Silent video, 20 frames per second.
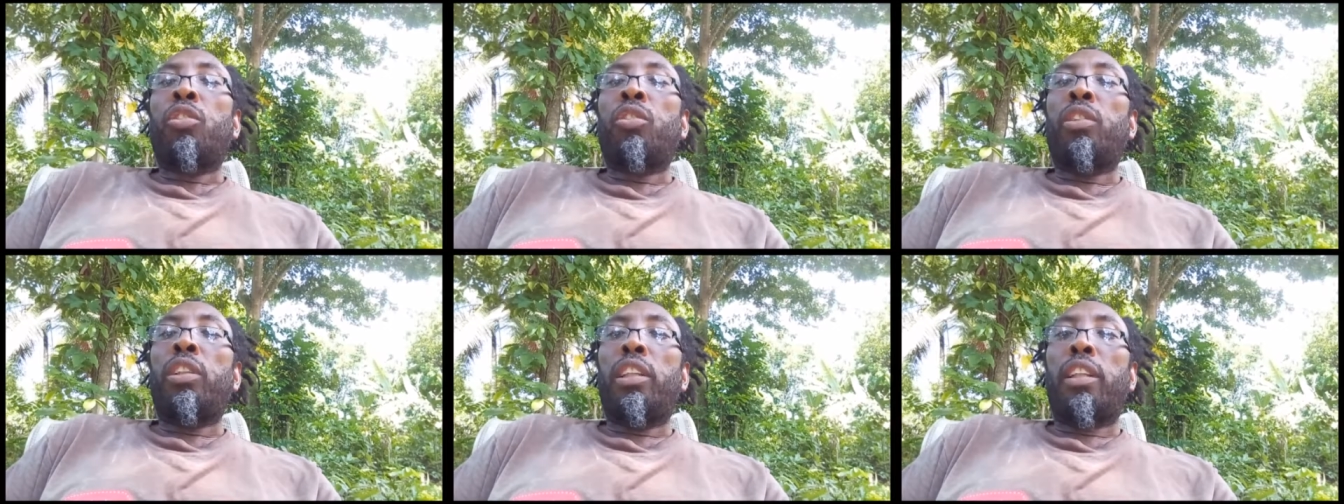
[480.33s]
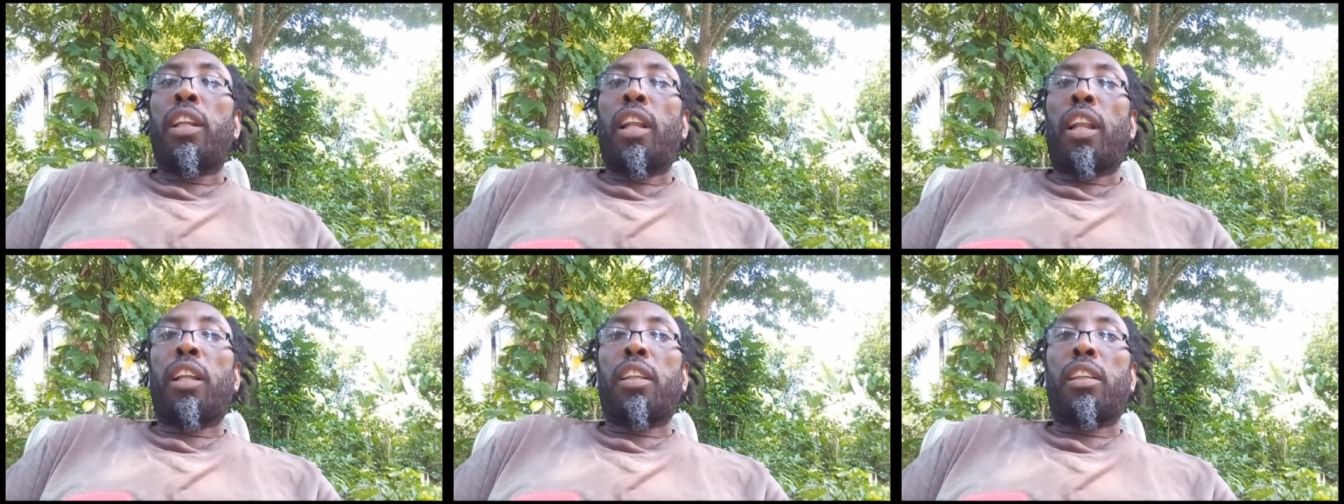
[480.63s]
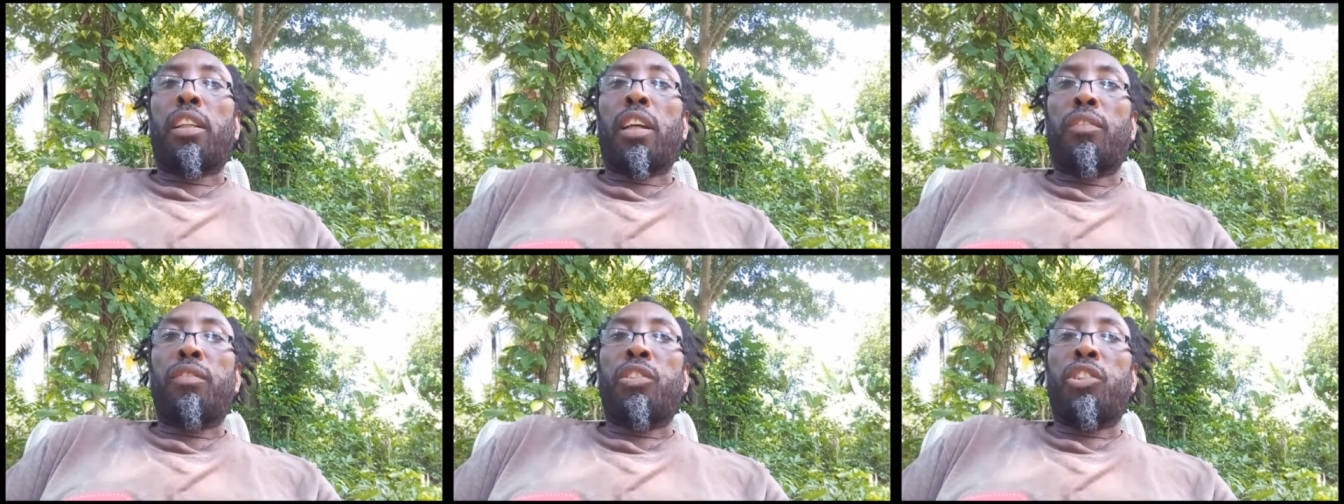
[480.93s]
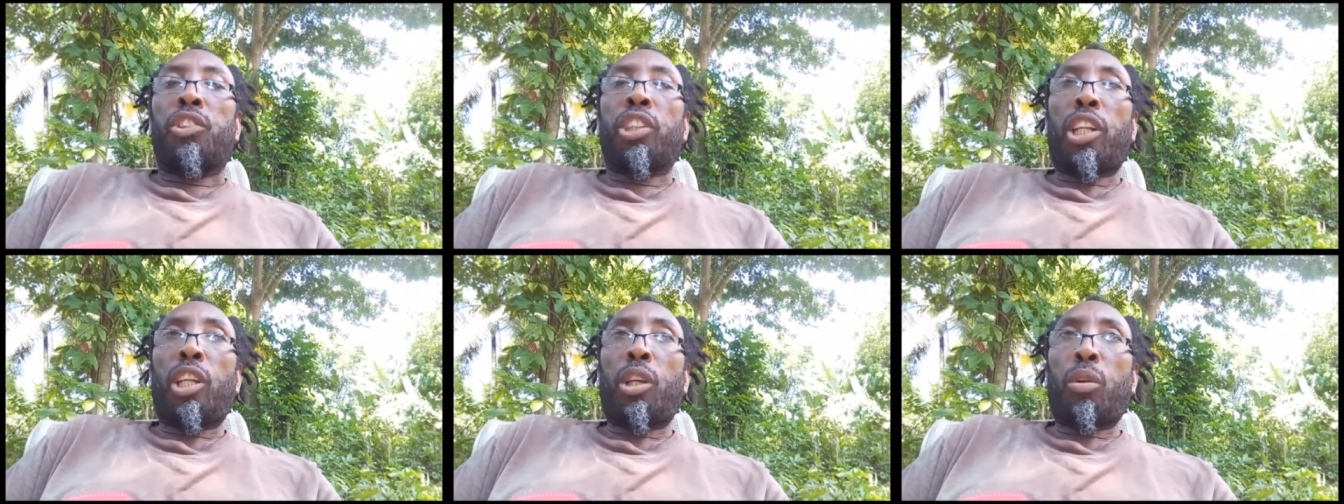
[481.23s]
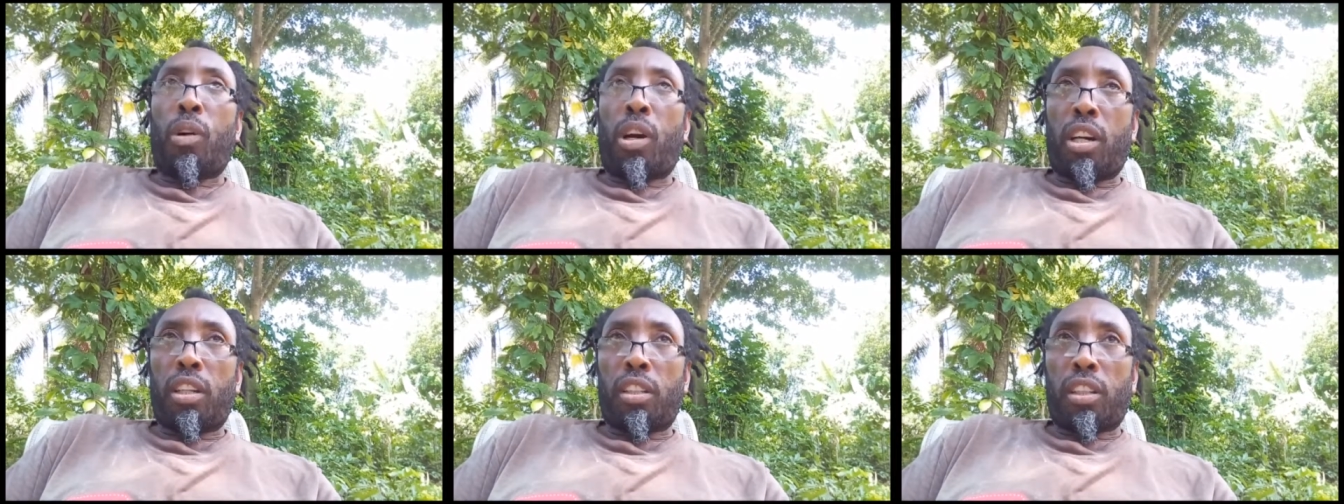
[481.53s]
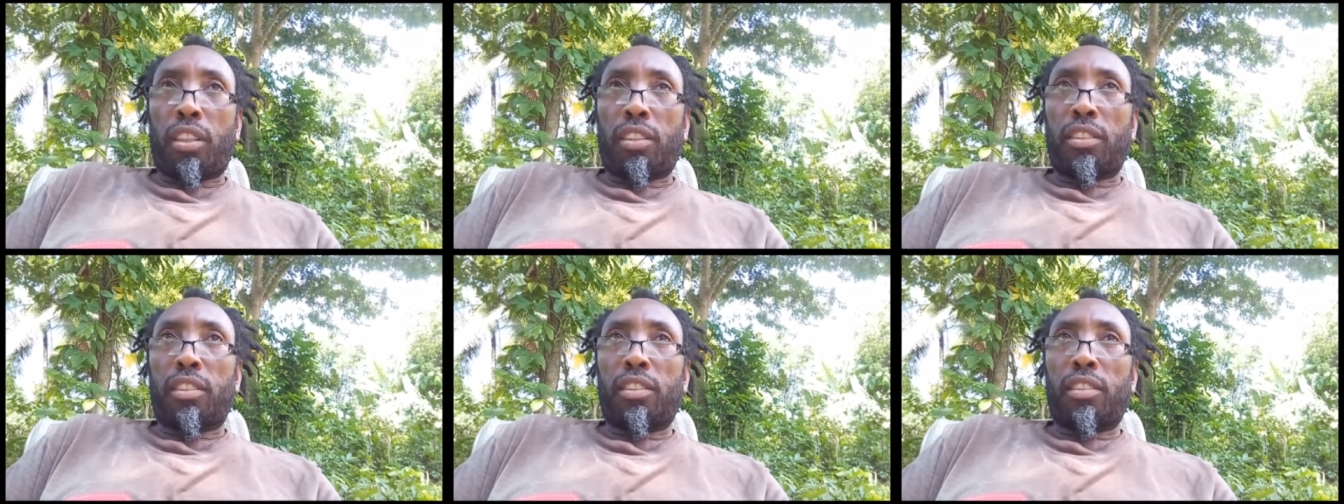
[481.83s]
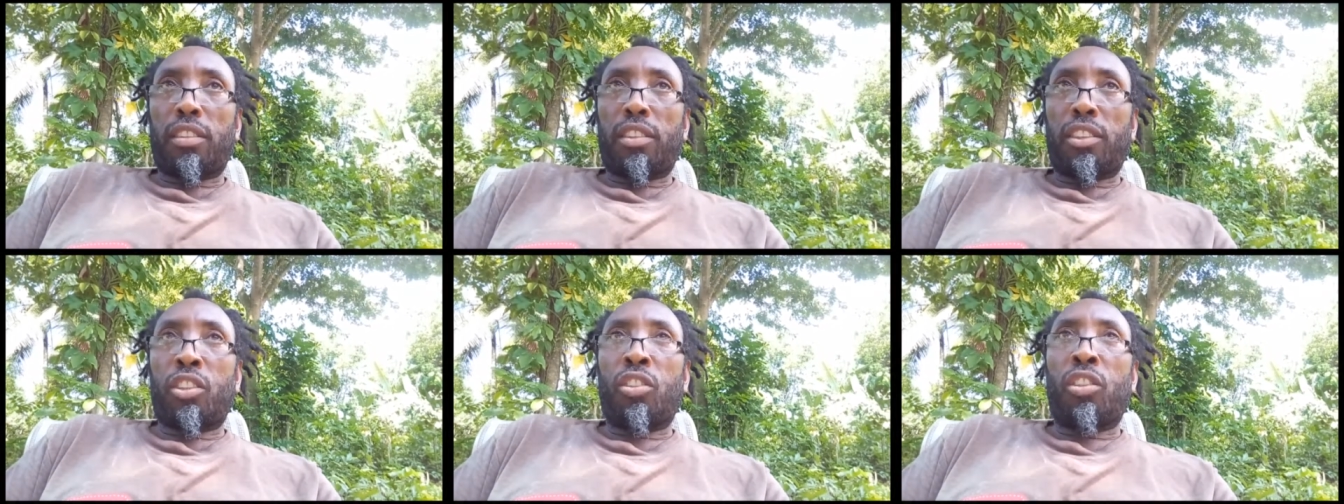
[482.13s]
you need a lot of jelly waters
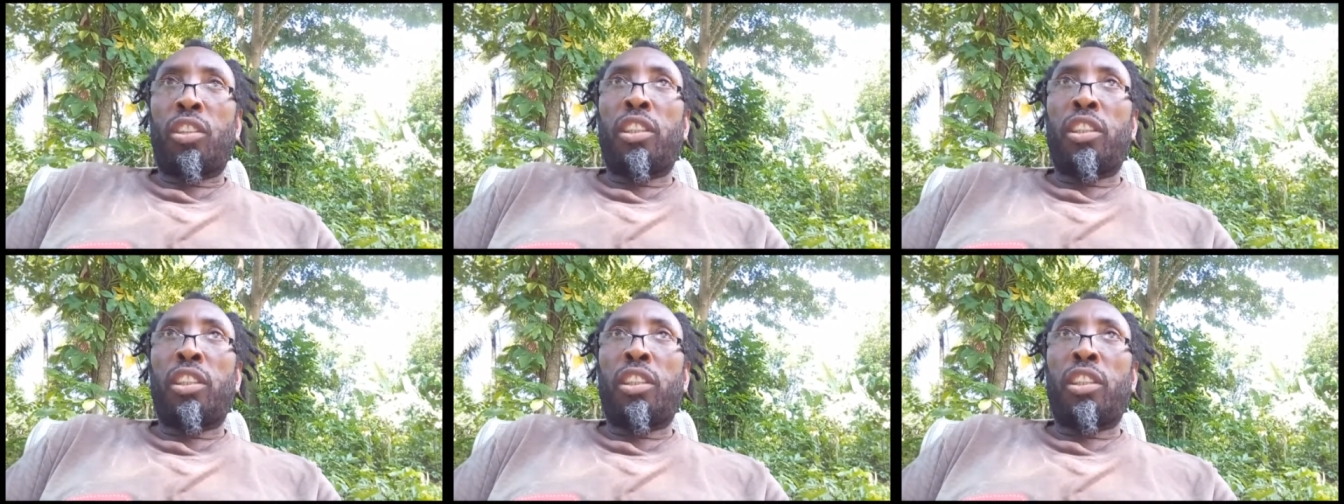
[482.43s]
you